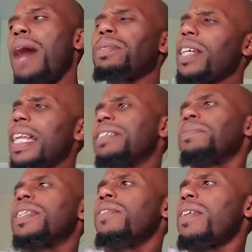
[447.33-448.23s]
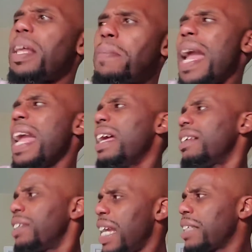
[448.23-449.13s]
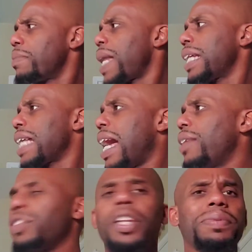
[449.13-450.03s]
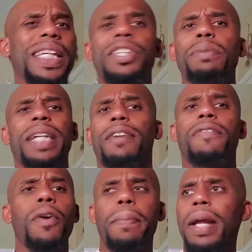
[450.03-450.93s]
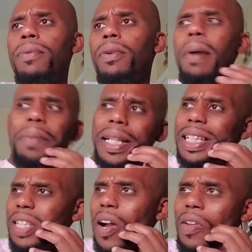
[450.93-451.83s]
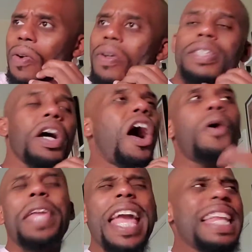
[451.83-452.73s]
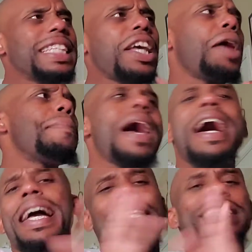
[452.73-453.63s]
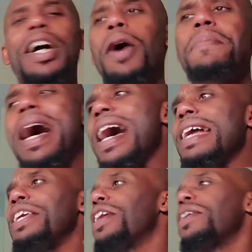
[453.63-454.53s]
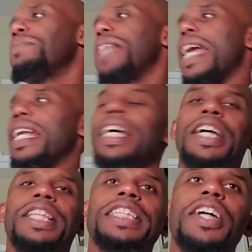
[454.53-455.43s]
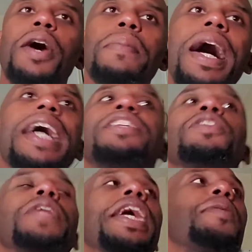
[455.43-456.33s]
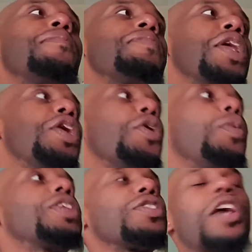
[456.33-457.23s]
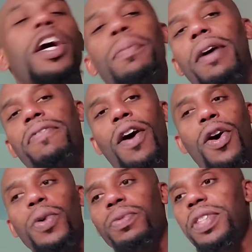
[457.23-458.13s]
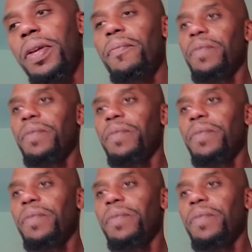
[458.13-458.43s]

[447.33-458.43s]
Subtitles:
I was looking at some stuff. I'm like, man, she got some nice house. You know what I'm saying? She was like 4-bedroom. I'm like, this all yours? Oh yeah, this all mine. This all mine. You know what I'm saying? This all mine. So then we started talking about phones.